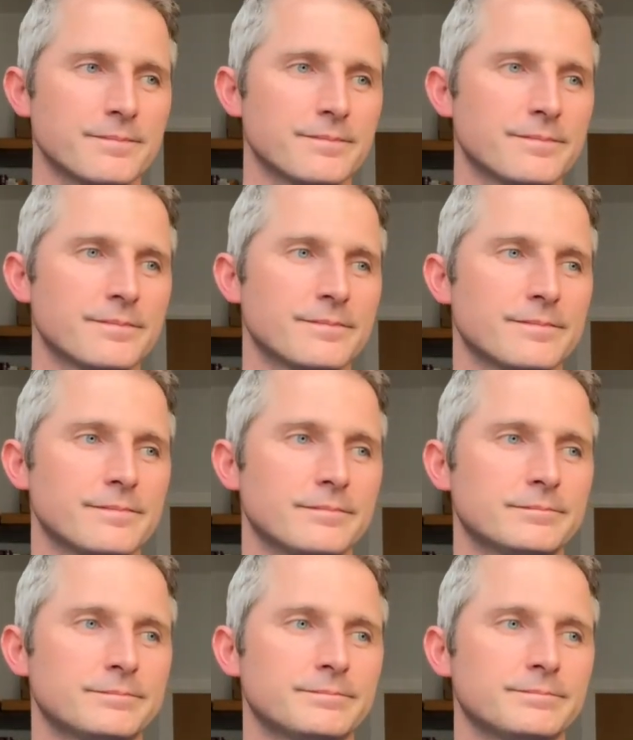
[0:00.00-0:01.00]

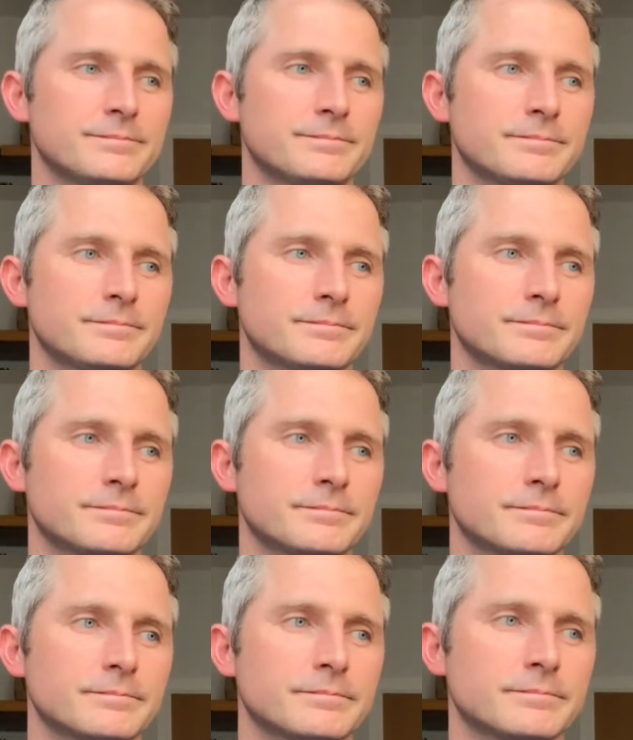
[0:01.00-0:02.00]

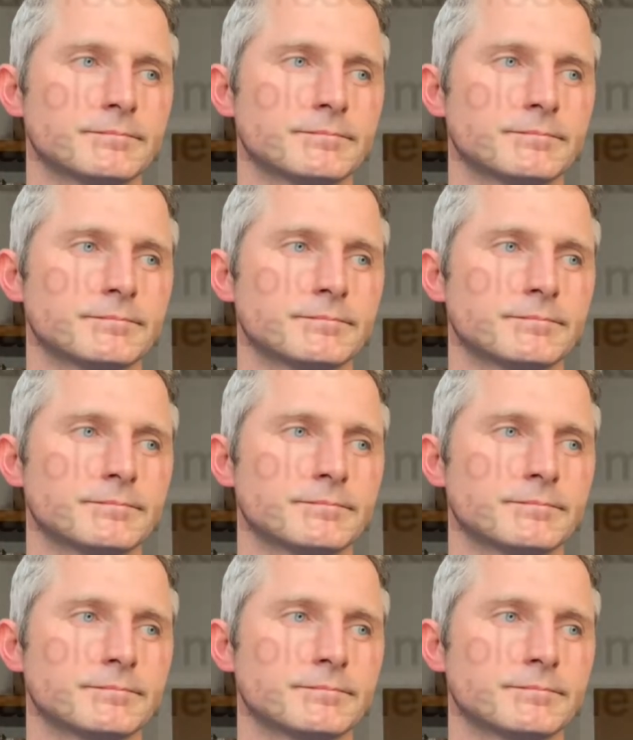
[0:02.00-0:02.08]
No one is speaking in this clip.